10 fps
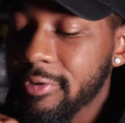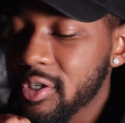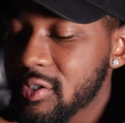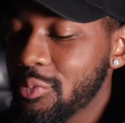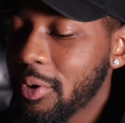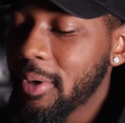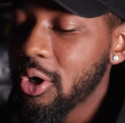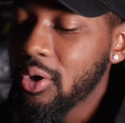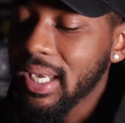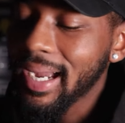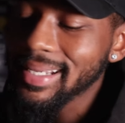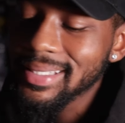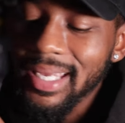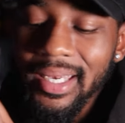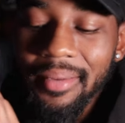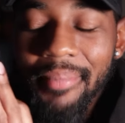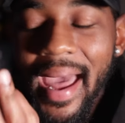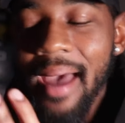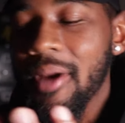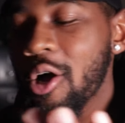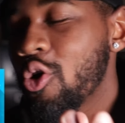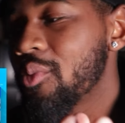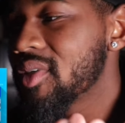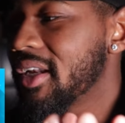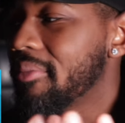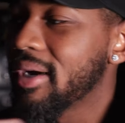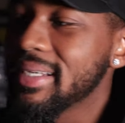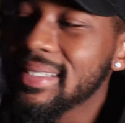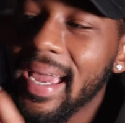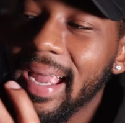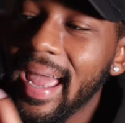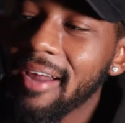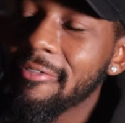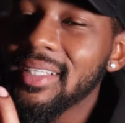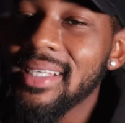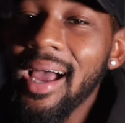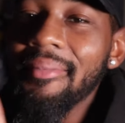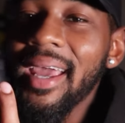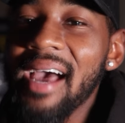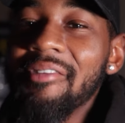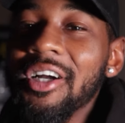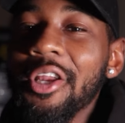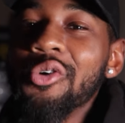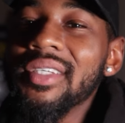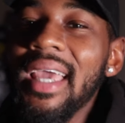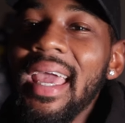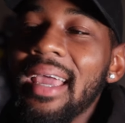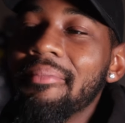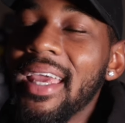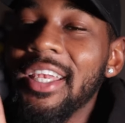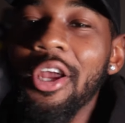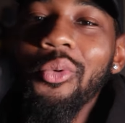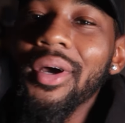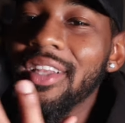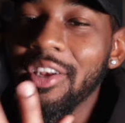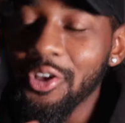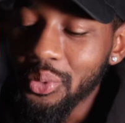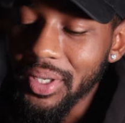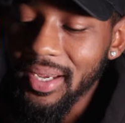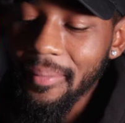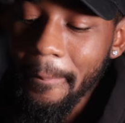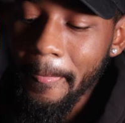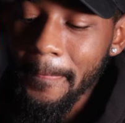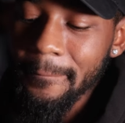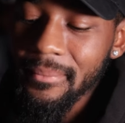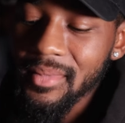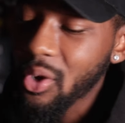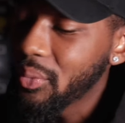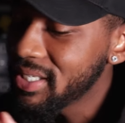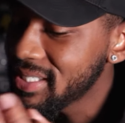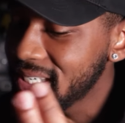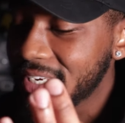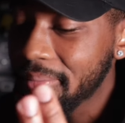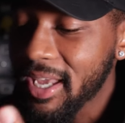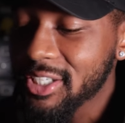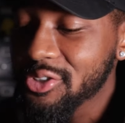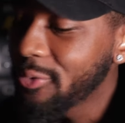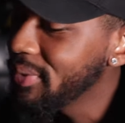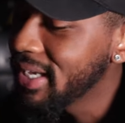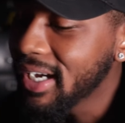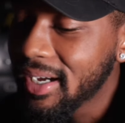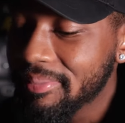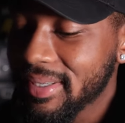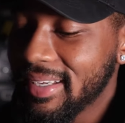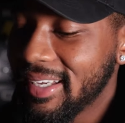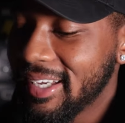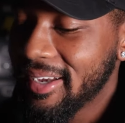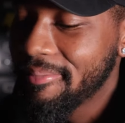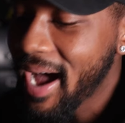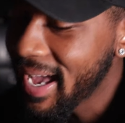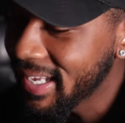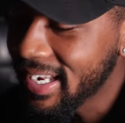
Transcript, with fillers: one for the Super Bowl. And like I said, Pat Mahomes and them, bro, it's like every time they have a close game, they know what to do with it. So we just need to make sure we up by